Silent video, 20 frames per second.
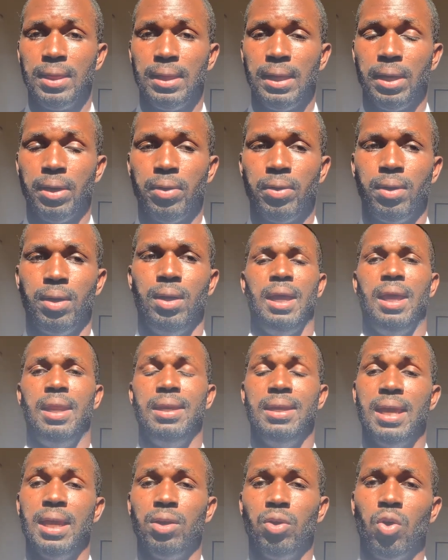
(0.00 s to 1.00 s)
there
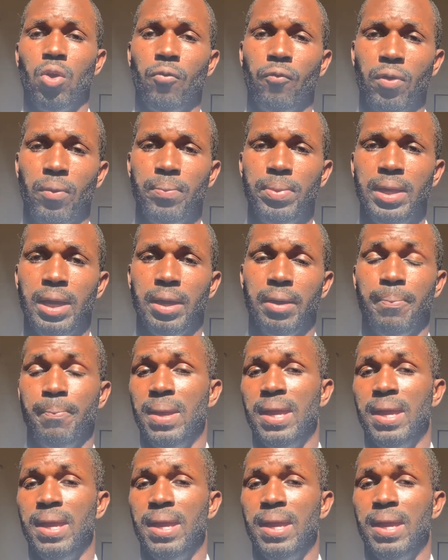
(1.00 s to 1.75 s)
and then go from there.